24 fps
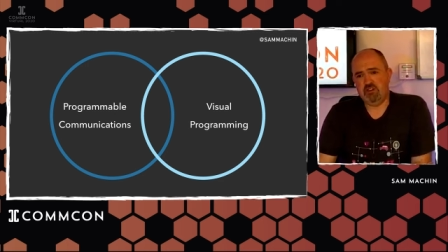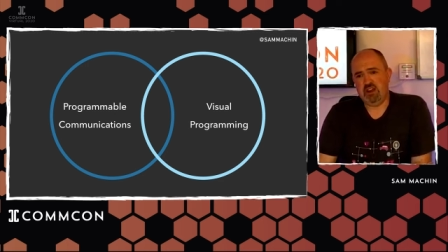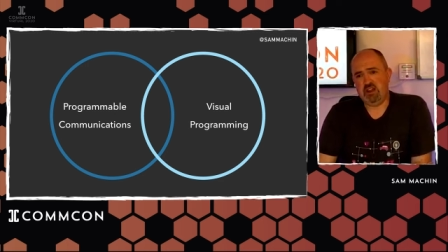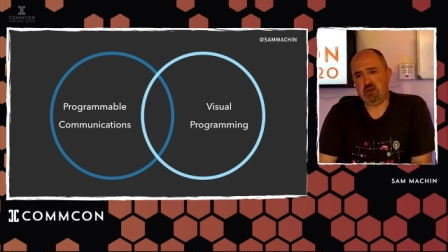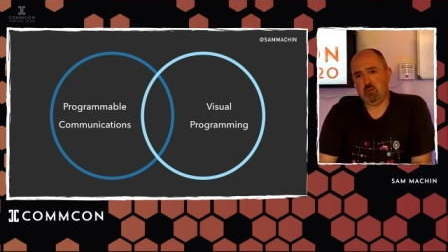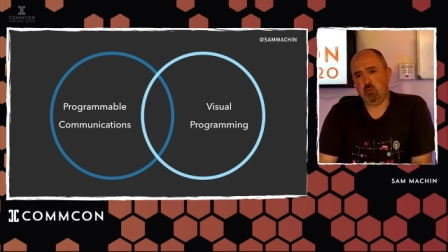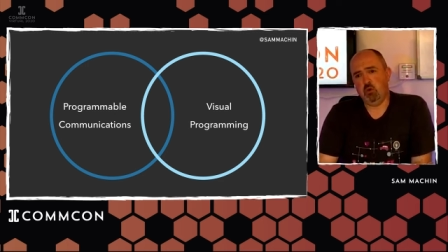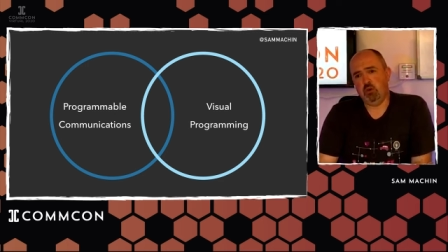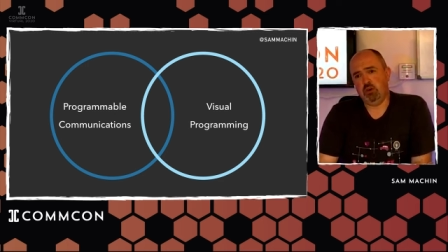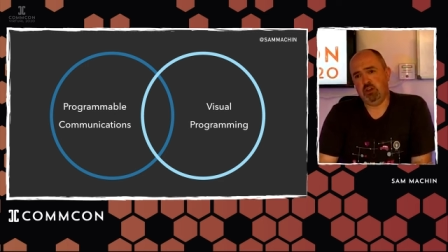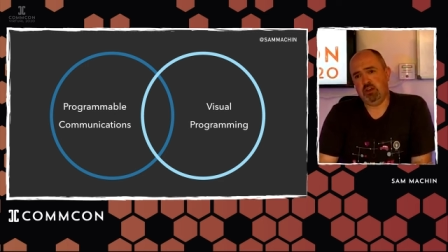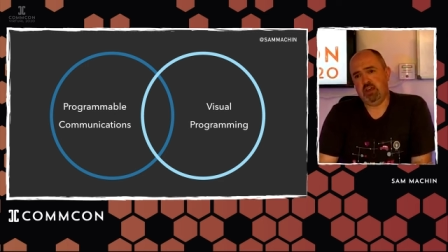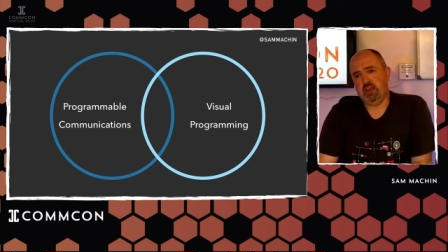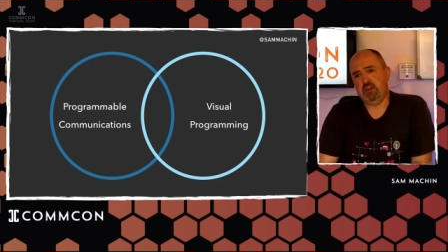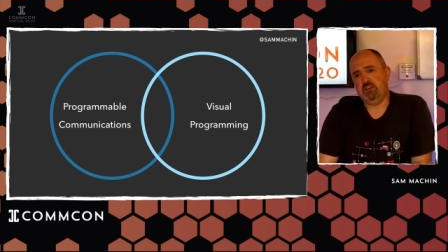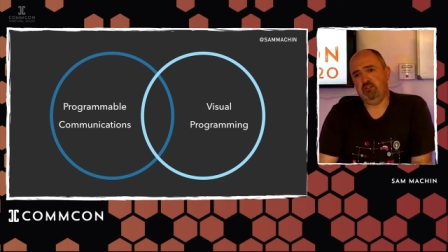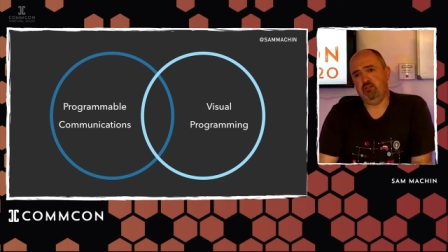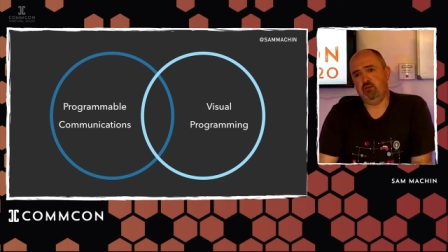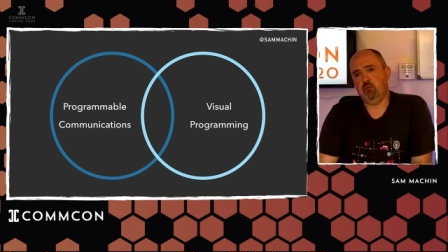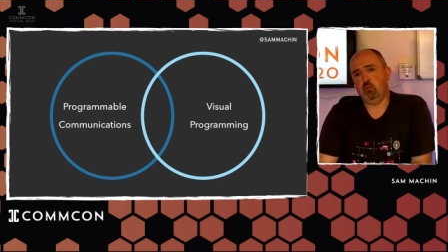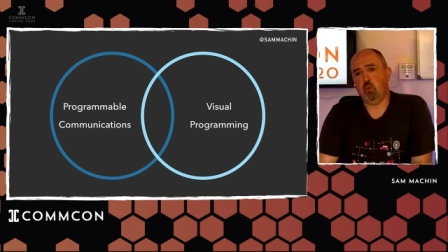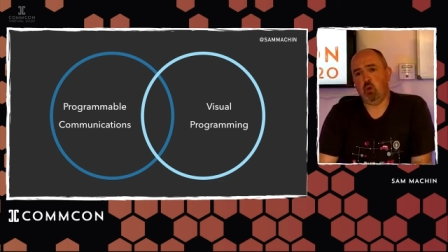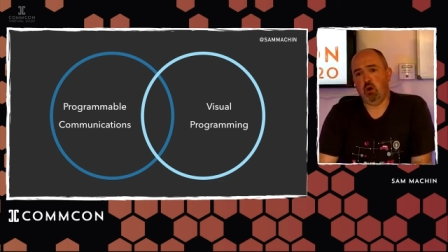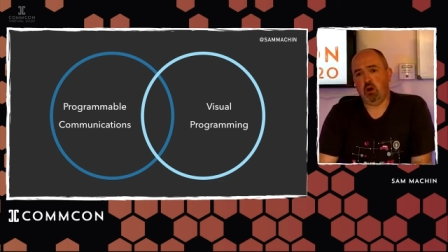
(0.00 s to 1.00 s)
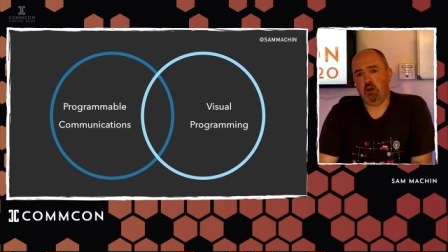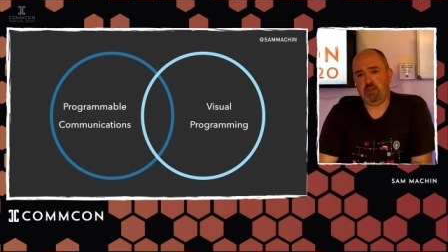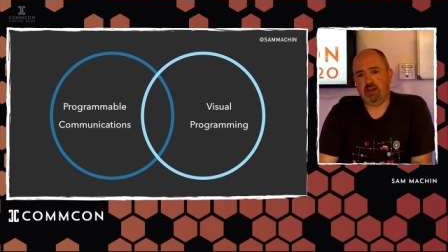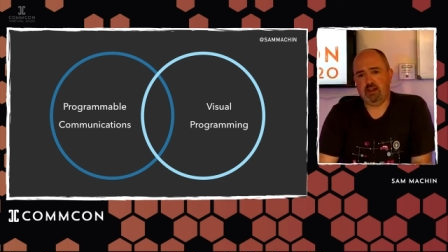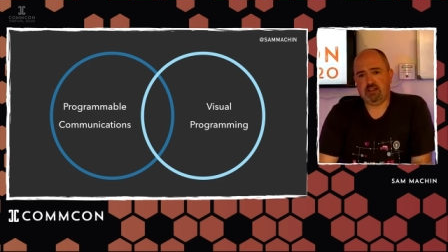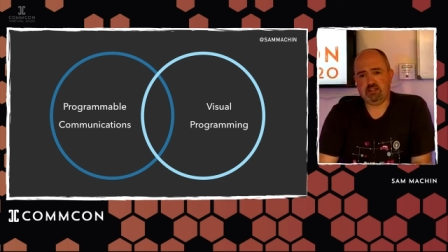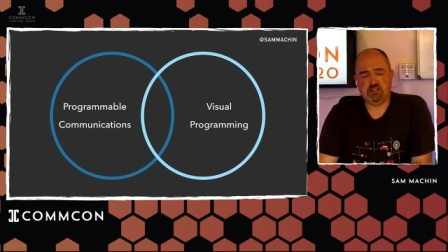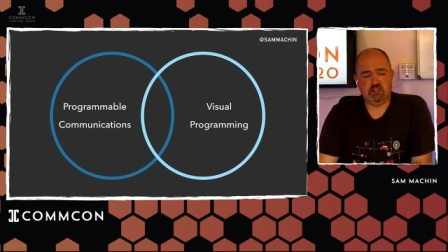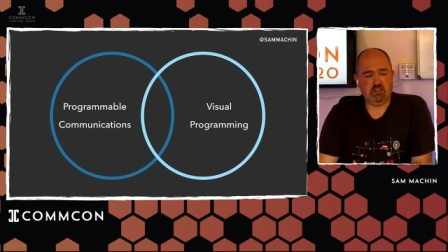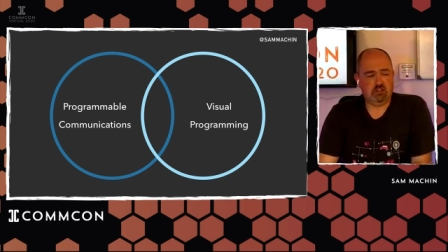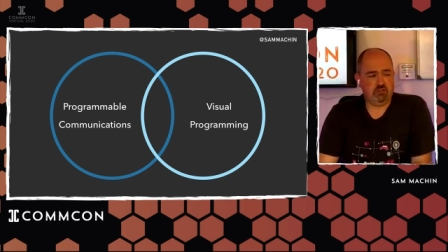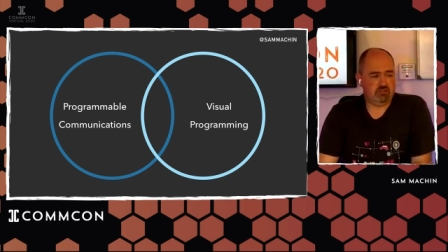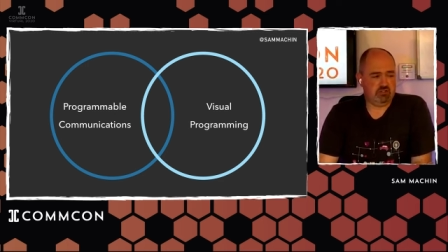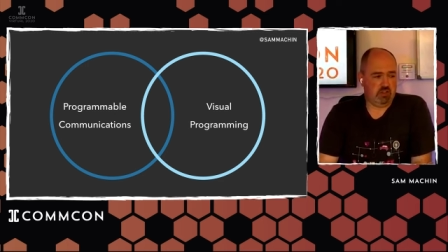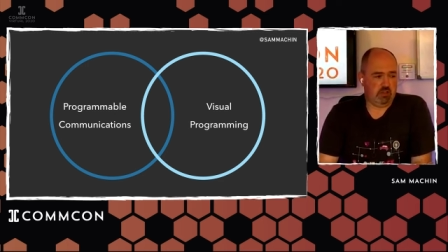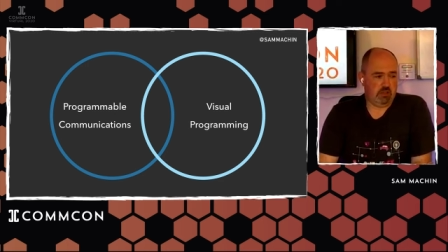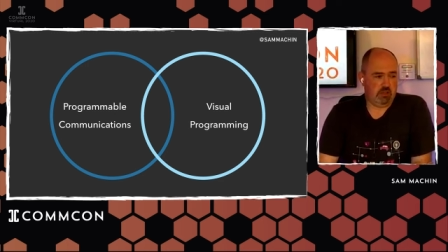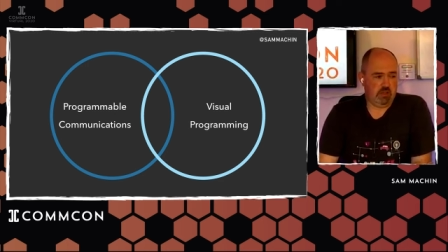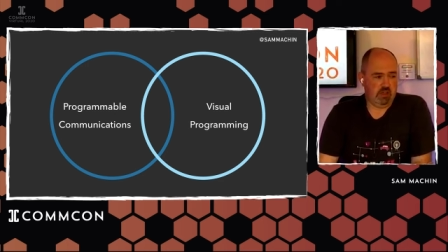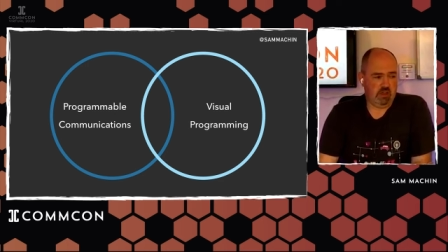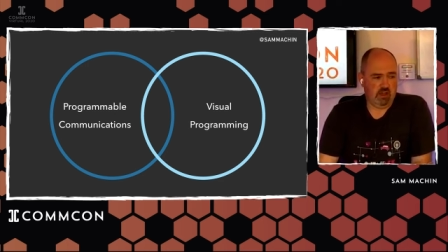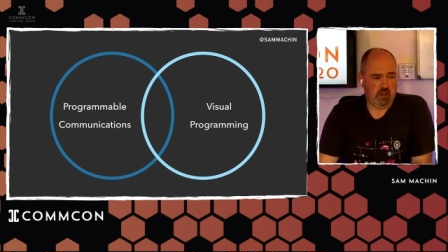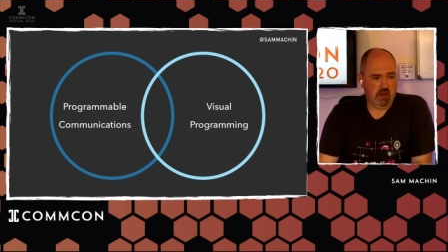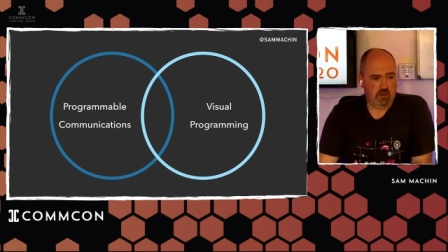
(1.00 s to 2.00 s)
really what it is and why that's an
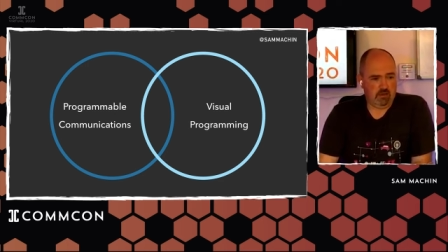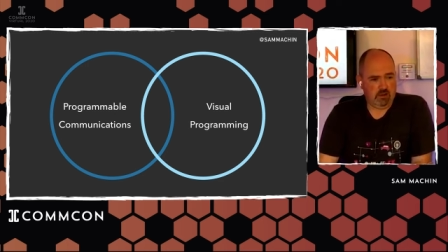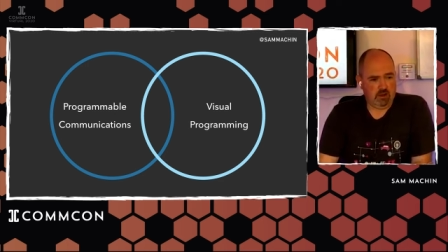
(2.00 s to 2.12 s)
interesting thing.